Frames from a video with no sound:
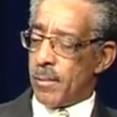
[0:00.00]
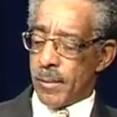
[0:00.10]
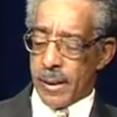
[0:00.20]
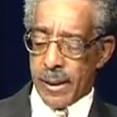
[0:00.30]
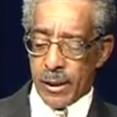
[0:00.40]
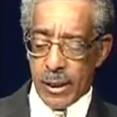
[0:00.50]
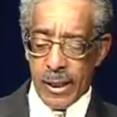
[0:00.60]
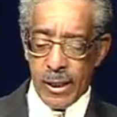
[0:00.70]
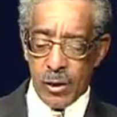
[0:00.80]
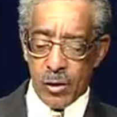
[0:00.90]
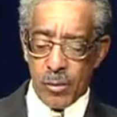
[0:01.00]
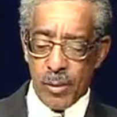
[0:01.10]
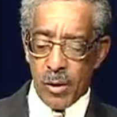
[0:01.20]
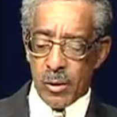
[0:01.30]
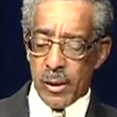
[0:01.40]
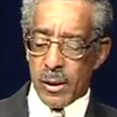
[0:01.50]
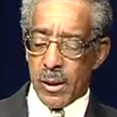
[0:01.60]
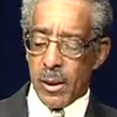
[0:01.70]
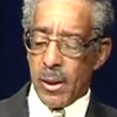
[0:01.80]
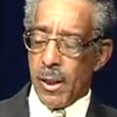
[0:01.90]
that education component
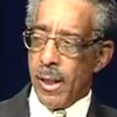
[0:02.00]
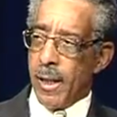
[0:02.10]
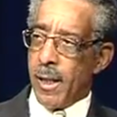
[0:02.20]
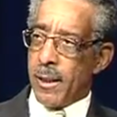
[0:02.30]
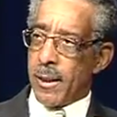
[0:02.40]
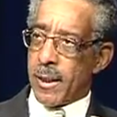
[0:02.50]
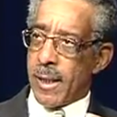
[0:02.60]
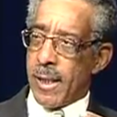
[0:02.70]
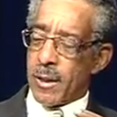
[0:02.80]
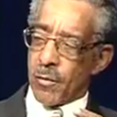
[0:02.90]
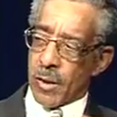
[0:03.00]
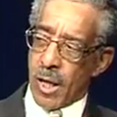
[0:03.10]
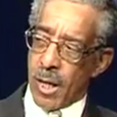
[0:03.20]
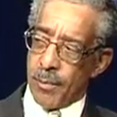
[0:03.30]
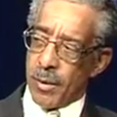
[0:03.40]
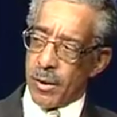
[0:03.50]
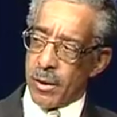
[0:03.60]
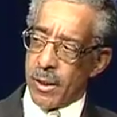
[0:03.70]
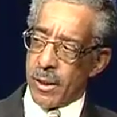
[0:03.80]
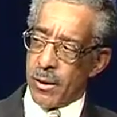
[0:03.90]
and the kinds of topics
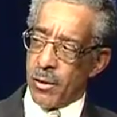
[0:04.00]
that